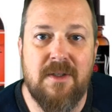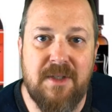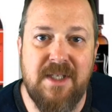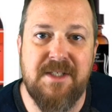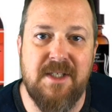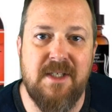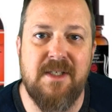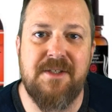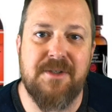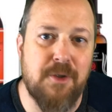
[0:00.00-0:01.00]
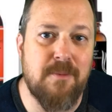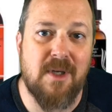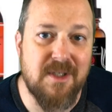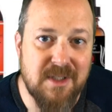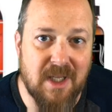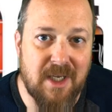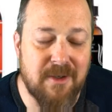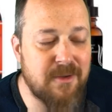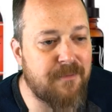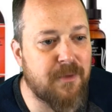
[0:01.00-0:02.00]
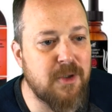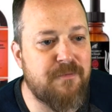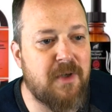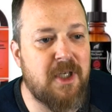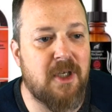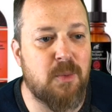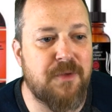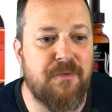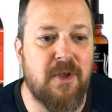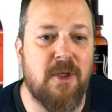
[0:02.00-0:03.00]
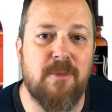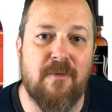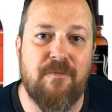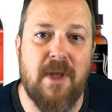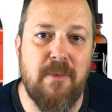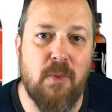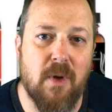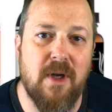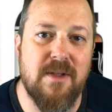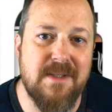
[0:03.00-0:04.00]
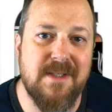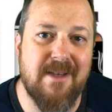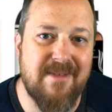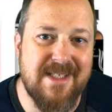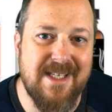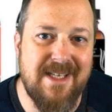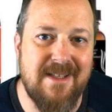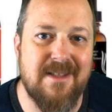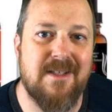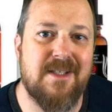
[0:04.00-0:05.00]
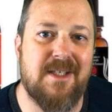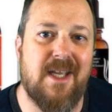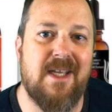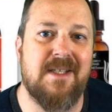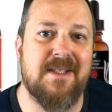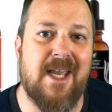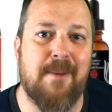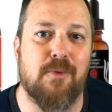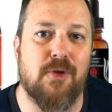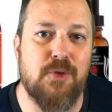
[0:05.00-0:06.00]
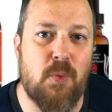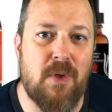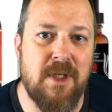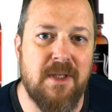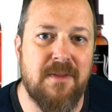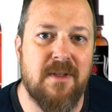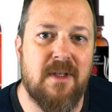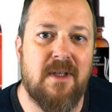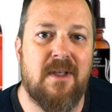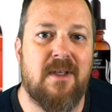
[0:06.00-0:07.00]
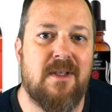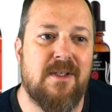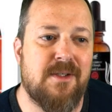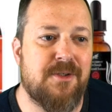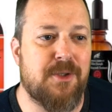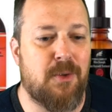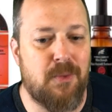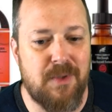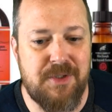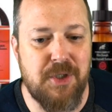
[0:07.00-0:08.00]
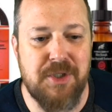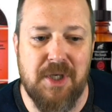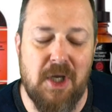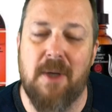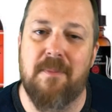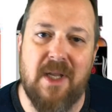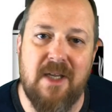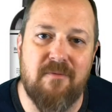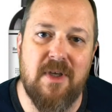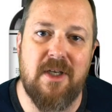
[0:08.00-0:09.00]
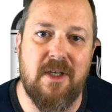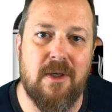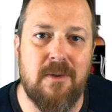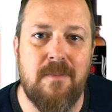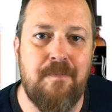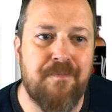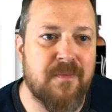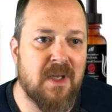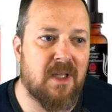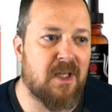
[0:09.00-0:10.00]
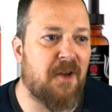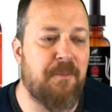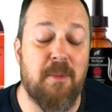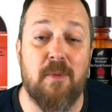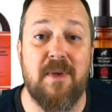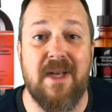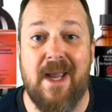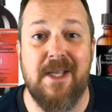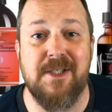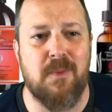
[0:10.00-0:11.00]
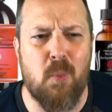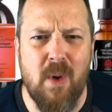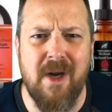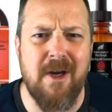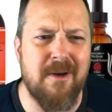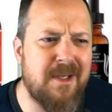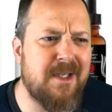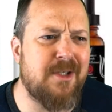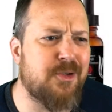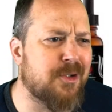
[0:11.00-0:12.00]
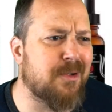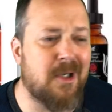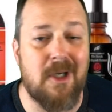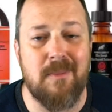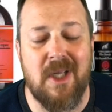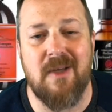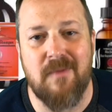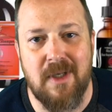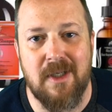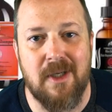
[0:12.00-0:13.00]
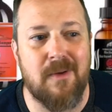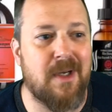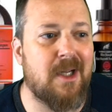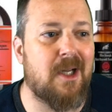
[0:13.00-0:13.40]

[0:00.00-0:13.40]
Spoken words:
This is 2 months later. The first video was filmed on February the 17th. Today is April the 20th. So it's just an update video. A lot of people have been asking, where is your update video? And